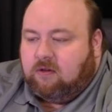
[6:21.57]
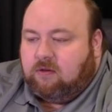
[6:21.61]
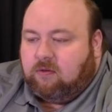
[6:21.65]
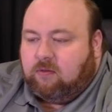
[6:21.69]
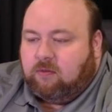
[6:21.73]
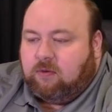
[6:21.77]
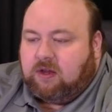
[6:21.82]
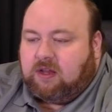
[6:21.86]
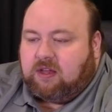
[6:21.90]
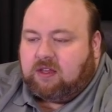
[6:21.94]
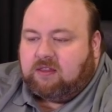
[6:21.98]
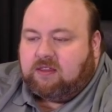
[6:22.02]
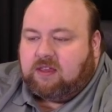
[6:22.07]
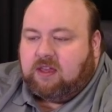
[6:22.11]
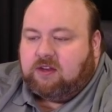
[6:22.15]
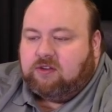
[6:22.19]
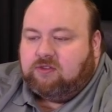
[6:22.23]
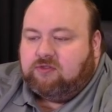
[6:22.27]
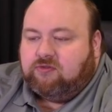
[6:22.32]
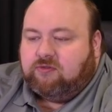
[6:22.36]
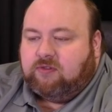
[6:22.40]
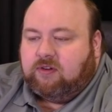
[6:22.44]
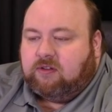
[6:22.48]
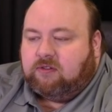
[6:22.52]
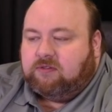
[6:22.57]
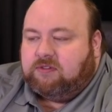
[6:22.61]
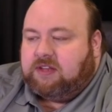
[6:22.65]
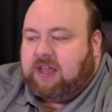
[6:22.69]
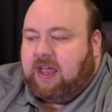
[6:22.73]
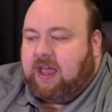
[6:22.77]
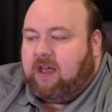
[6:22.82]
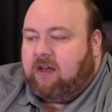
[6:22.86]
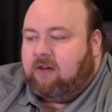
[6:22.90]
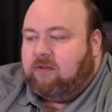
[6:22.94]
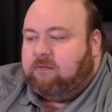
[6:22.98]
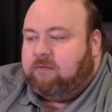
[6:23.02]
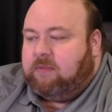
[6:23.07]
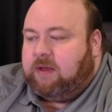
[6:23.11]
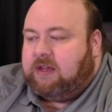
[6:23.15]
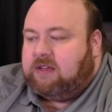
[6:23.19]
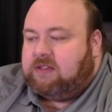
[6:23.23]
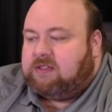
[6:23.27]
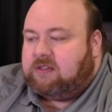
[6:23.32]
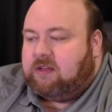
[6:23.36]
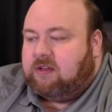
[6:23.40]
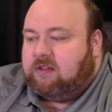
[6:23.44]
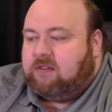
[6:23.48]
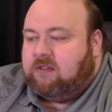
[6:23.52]
We could then drill down
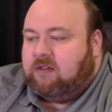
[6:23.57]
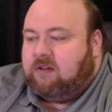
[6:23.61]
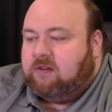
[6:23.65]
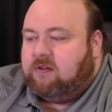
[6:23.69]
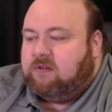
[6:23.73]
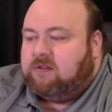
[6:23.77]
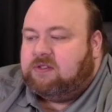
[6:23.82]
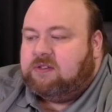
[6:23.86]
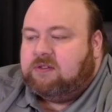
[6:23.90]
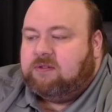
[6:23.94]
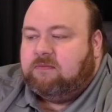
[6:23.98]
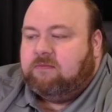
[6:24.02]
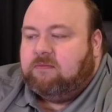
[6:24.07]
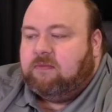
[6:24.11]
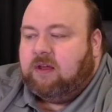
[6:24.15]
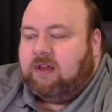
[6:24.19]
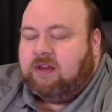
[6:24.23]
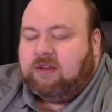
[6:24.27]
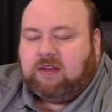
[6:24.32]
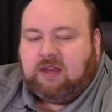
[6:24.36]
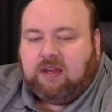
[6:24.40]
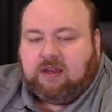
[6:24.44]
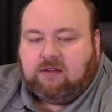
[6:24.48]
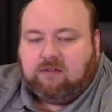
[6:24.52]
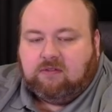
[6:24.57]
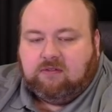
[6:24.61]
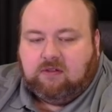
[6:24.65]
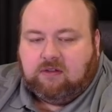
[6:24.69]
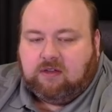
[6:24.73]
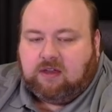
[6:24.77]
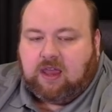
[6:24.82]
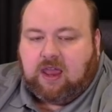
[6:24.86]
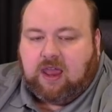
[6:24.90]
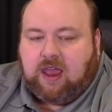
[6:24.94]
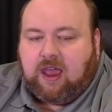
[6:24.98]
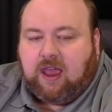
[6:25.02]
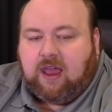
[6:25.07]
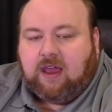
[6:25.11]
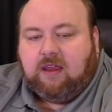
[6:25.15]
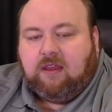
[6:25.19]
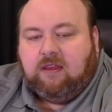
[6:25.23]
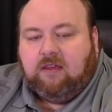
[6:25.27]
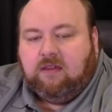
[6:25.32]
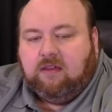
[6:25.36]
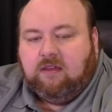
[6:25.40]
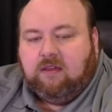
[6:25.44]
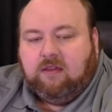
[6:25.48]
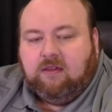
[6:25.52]
based on those and take a look at,
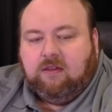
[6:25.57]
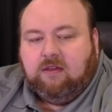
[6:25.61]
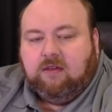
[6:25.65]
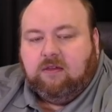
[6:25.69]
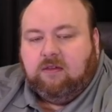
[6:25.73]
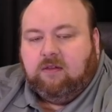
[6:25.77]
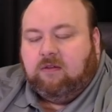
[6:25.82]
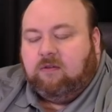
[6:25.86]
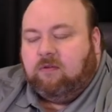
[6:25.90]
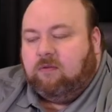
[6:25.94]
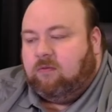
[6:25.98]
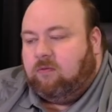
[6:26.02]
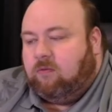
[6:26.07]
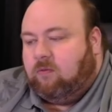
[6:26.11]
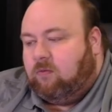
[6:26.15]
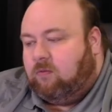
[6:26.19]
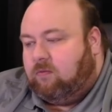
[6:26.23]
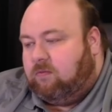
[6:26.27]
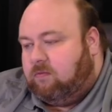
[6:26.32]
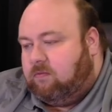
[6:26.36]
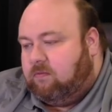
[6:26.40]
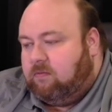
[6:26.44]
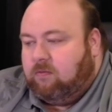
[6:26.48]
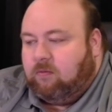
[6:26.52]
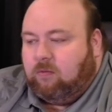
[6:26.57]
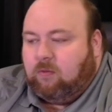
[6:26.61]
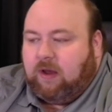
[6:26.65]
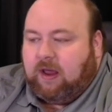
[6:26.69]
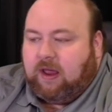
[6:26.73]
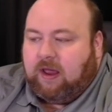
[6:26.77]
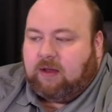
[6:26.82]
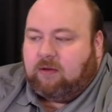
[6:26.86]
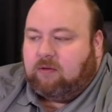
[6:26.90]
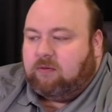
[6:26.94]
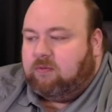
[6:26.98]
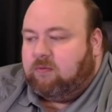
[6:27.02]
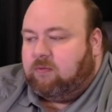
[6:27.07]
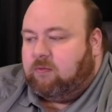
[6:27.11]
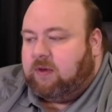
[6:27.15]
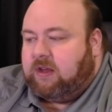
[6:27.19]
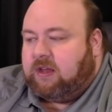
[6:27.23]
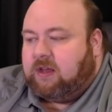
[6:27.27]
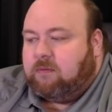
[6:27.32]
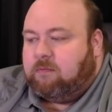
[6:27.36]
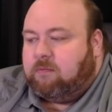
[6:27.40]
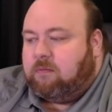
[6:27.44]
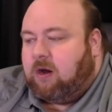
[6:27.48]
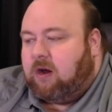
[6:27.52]
hey, we
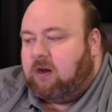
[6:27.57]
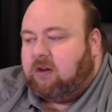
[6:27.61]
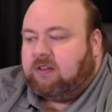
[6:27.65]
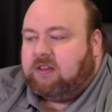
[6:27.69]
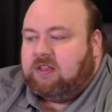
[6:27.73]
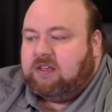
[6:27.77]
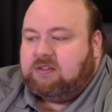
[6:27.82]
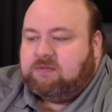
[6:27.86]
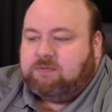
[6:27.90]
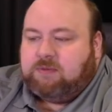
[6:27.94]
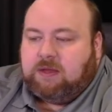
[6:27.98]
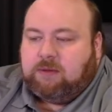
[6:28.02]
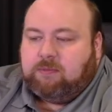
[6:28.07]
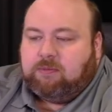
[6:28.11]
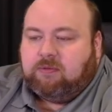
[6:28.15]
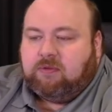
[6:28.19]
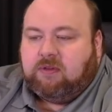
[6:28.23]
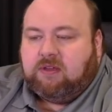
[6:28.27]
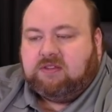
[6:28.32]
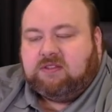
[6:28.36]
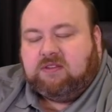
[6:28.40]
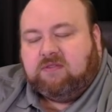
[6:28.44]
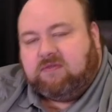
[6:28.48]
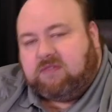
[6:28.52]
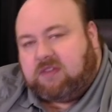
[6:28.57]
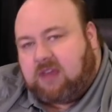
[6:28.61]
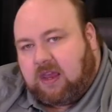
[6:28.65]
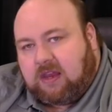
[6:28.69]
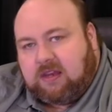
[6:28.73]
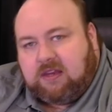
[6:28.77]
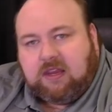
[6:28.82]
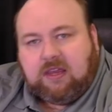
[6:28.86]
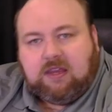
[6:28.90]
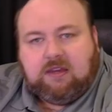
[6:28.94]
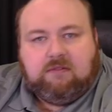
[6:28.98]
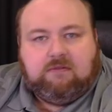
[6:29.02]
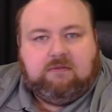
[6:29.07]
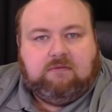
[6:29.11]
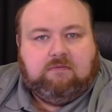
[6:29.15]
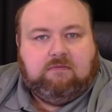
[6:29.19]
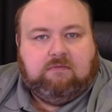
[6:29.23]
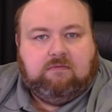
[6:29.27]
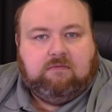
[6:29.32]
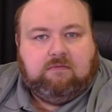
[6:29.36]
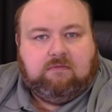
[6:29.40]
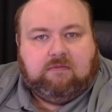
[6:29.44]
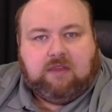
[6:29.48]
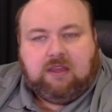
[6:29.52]
can mark these people as attended.
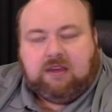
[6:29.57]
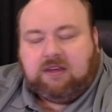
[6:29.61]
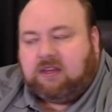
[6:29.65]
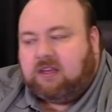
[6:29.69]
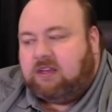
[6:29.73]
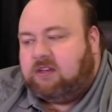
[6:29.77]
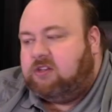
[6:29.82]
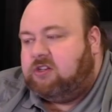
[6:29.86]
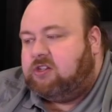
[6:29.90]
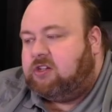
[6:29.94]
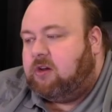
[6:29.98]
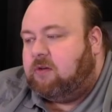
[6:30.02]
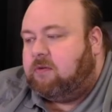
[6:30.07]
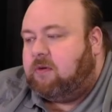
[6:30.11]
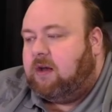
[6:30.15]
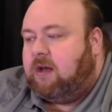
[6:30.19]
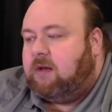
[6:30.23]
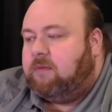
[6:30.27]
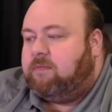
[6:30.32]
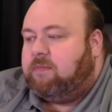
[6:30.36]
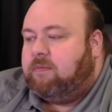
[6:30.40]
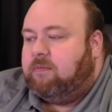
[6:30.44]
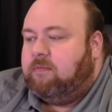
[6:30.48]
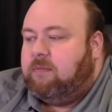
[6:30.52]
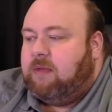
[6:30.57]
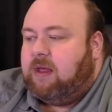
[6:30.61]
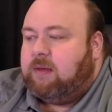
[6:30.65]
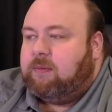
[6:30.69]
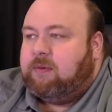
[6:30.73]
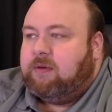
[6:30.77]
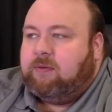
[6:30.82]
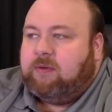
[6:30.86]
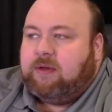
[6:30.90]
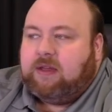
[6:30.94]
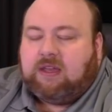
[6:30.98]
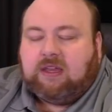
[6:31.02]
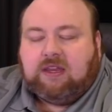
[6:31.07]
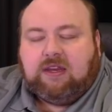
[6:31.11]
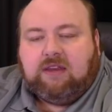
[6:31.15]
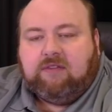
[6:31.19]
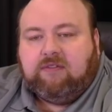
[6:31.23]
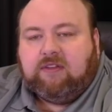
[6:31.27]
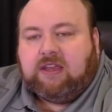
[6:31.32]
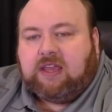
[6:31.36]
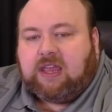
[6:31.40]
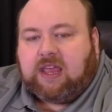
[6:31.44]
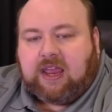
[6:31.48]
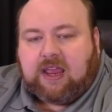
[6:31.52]
They didn't show up. Maybe we can
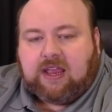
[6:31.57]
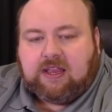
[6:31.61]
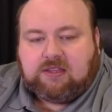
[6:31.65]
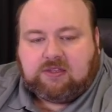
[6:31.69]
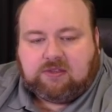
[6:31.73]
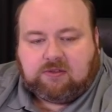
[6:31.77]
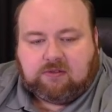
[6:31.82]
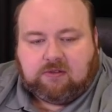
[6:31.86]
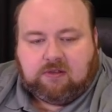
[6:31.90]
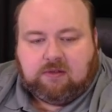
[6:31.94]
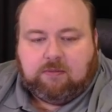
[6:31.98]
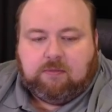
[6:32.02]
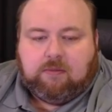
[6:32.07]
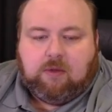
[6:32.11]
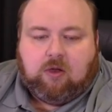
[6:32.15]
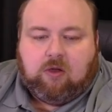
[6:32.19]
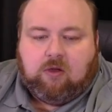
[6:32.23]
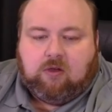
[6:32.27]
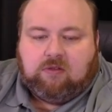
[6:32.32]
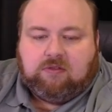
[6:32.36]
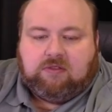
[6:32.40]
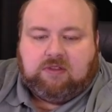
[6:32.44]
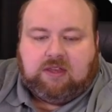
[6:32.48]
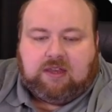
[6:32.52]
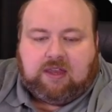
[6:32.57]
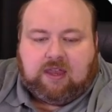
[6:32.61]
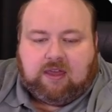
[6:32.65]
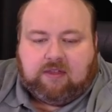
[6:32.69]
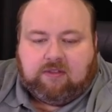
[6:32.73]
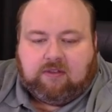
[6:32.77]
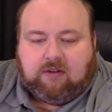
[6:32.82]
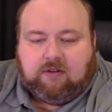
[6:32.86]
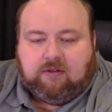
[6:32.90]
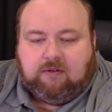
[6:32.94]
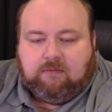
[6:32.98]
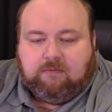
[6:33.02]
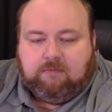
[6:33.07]
even cancel them altogether.